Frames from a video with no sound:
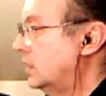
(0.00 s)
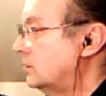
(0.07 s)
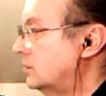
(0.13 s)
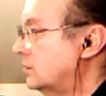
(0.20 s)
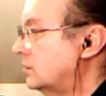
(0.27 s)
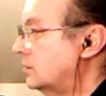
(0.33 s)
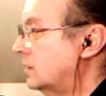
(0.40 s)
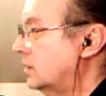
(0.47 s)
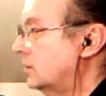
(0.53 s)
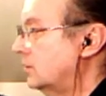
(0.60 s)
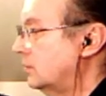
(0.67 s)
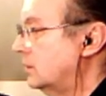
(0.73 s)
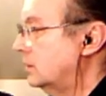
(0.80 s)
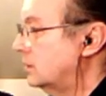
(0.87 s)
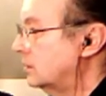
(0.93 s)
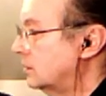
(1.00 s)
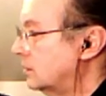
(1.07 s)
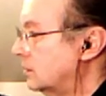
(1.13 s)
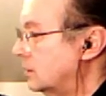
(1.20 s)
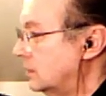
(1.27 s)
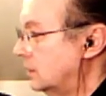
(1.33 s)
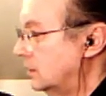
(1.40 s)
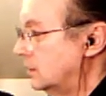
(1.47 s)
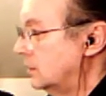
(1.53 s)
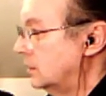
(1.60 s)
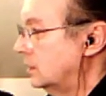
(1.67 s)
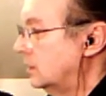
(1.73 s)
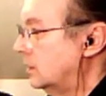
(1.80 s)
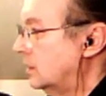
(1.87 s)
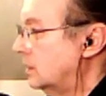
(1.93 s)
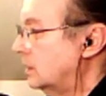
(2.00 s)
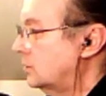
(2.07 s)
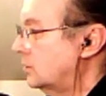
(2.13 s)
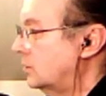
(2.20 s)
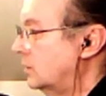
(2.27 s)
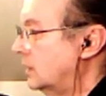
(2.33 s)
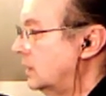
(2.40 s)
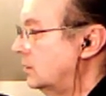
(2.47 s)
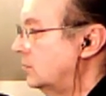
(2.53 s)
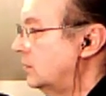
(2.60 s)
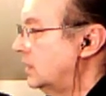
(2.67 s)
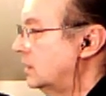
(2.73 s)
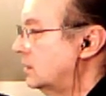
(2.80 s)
it centered. Let's go ahead and make this